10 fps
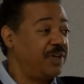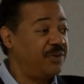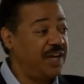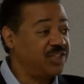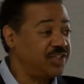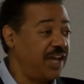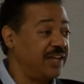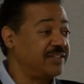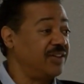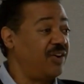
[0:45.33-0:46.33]
He says the
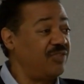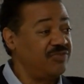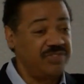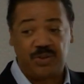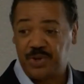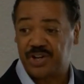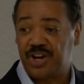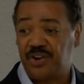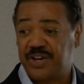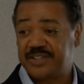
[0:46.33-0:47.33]
allegations against the
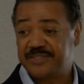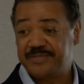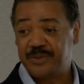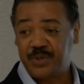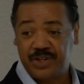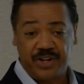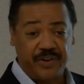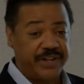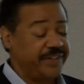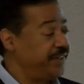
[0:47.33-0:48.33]
misuse of funds are not
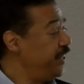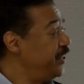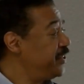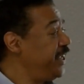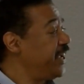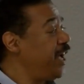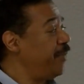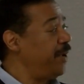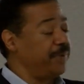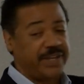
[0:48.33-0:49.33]
true and says that
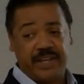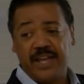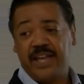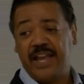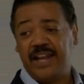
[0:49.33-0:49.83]
those purchases